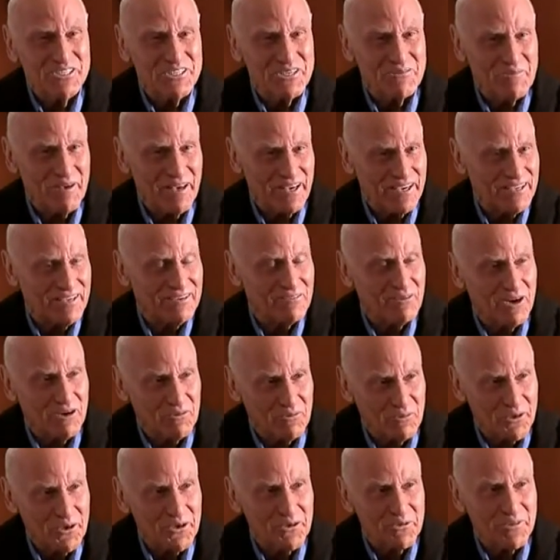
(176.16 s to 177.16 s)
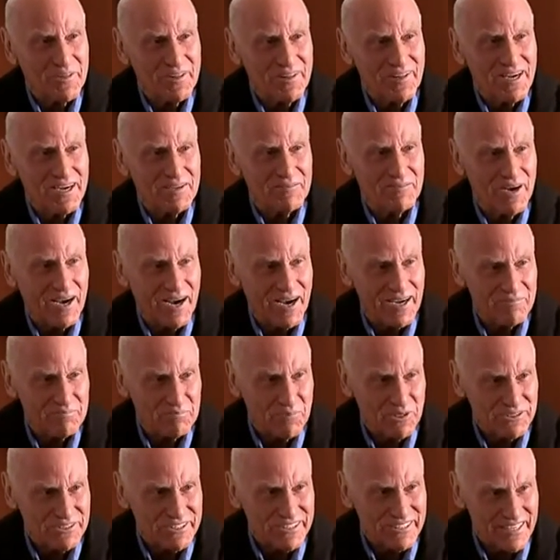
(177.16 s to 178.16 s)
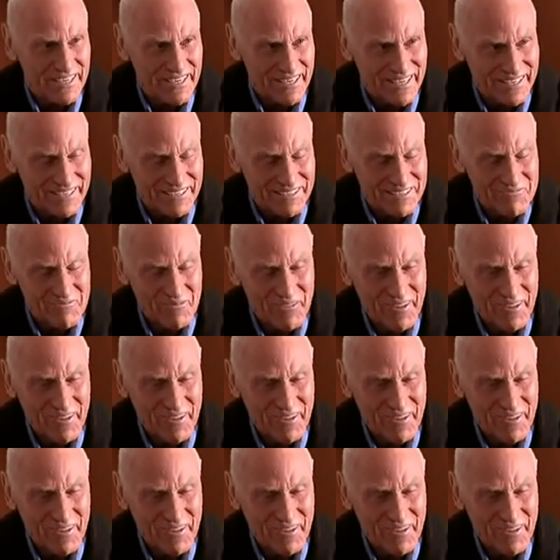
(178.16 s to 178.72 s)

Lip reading: Just to make a work with a lot of hot molten lead.